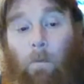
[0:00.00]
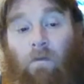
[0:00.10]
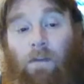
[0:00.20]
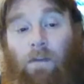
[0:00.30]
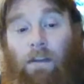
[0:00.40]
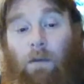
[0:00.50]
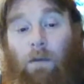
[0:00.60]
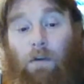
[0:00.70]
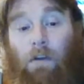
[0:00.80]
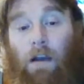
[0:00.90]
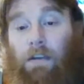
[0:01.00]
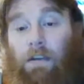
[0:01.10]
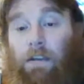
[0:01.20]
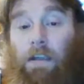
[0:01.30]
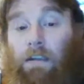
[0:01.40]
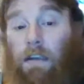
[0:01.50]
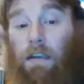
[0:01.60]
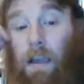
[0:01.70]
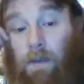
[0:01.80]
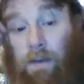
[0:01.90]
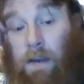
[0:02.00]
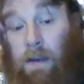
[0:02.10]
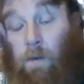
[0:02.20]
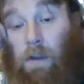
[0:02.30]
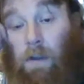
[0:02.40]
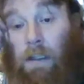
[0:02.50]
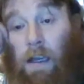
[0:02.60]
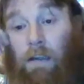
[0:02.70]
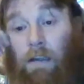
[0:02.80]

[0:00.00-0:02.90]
that they were closet geeks and that they really like